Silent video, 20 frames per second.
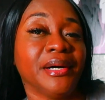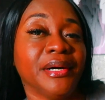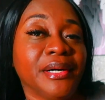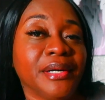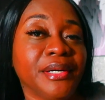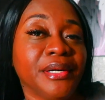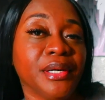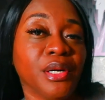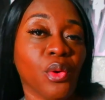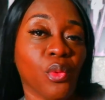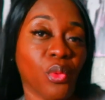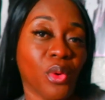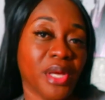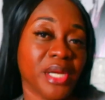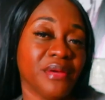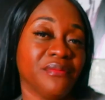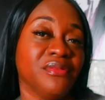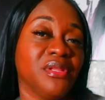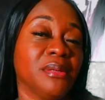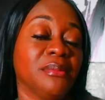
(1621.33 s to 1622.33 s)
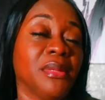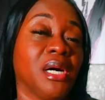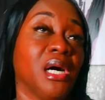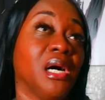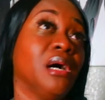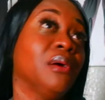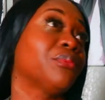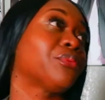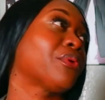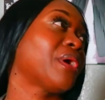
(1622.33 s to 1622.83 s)
hung one of them
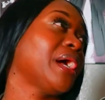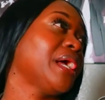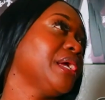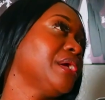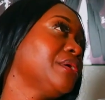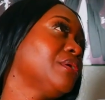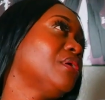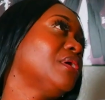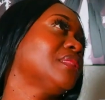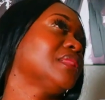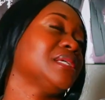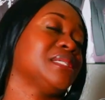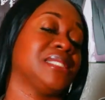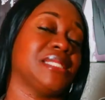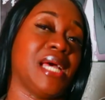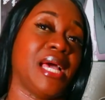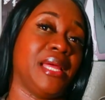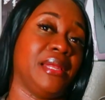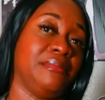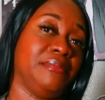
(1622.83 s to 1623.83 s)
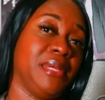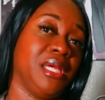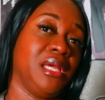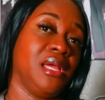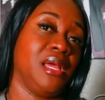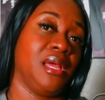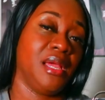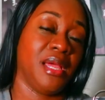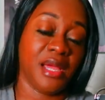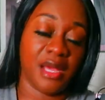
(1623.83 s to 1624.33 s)
up right here on the side of me,
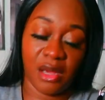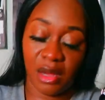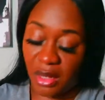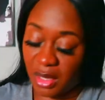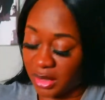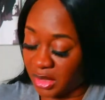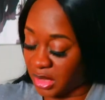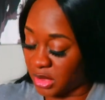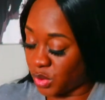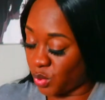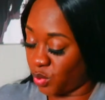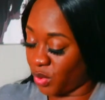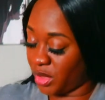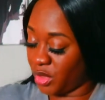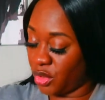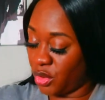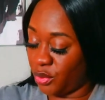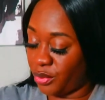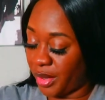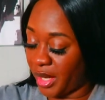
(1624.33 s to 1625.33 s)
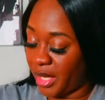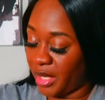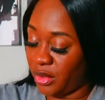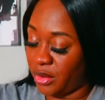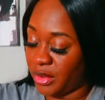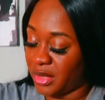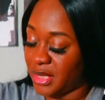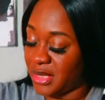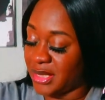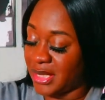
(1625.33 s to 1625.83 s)
on this window right
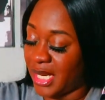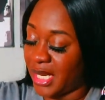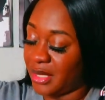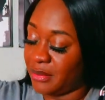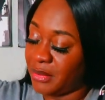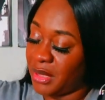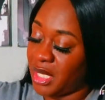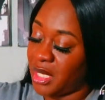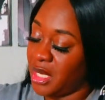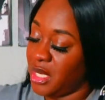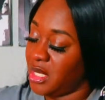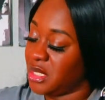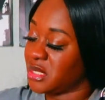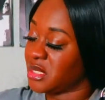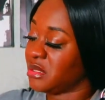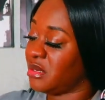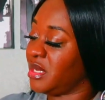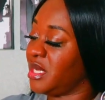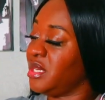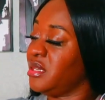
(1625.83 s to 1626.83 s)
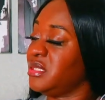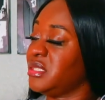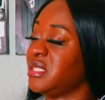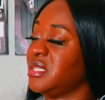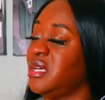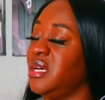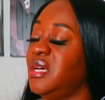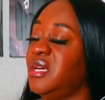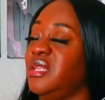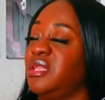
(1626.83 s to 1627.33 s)
here on the side of me so
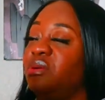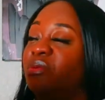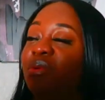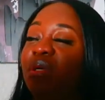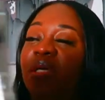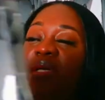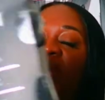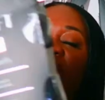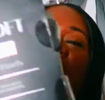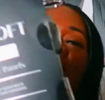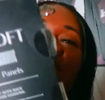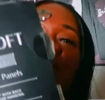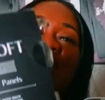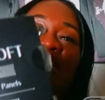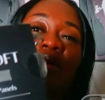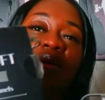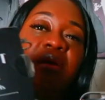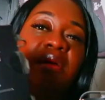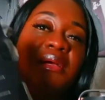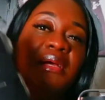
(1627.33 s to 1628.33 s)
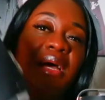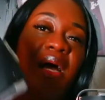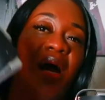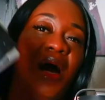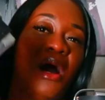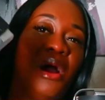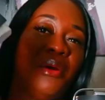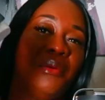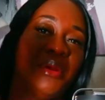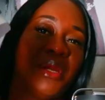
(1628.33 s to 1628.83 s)
here's the other one
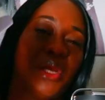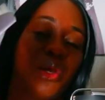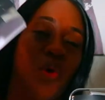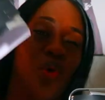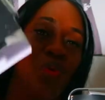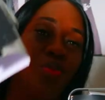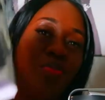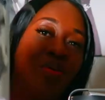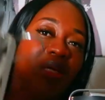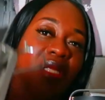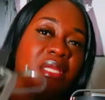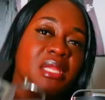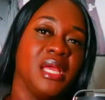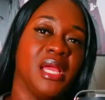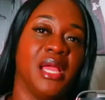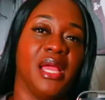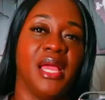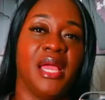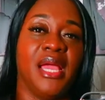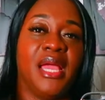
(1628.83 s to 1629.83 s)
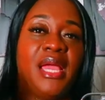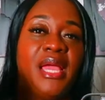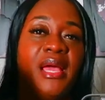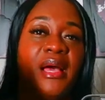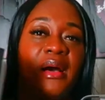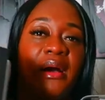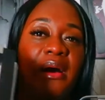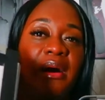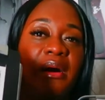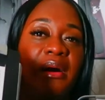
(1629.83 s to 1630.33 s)
I already opened
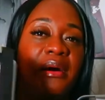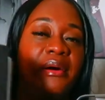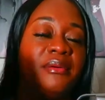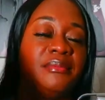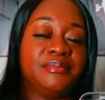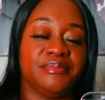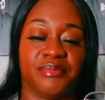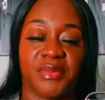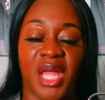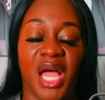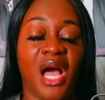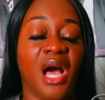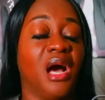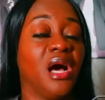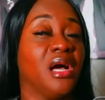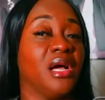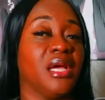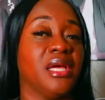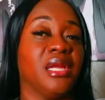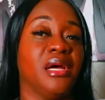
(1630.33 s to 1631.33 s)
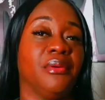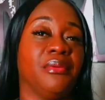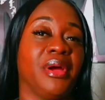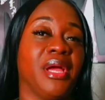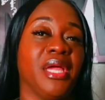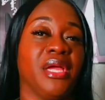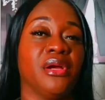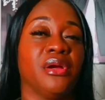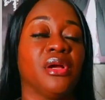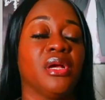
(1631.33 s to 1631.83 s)
and um, I hung it up
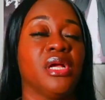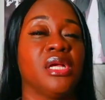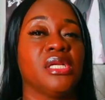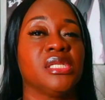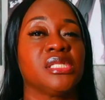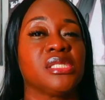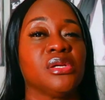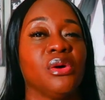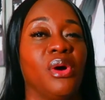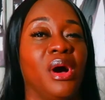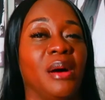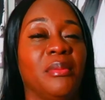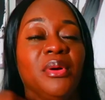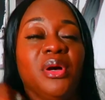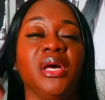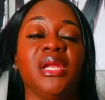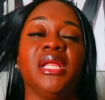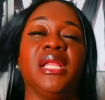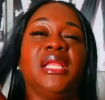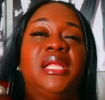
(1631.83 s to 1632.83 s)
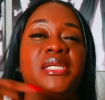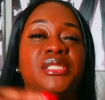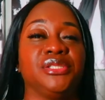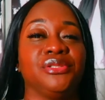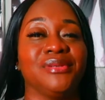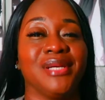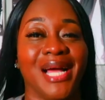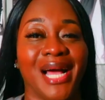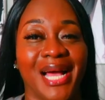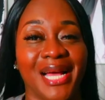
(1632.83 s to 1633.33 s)
right here. So I'm gonna
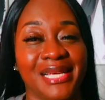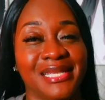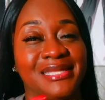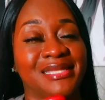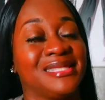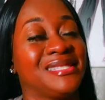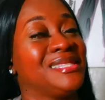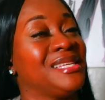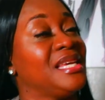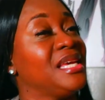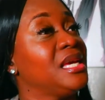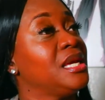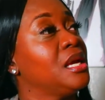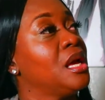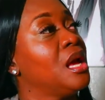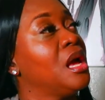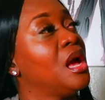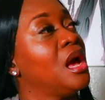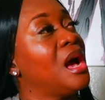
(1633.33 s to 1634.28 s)
let you guys see.